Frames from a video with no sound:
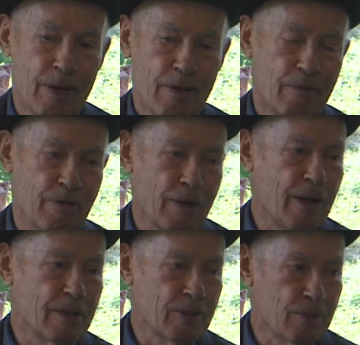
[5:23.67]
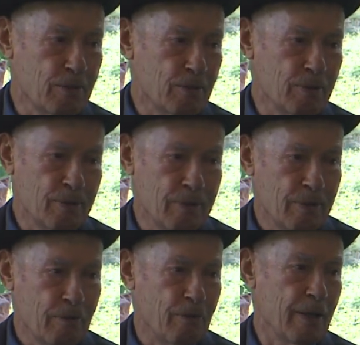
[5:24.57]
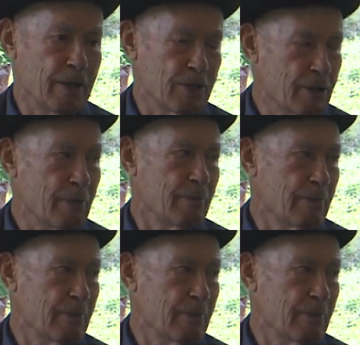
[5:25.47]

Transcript: France to find some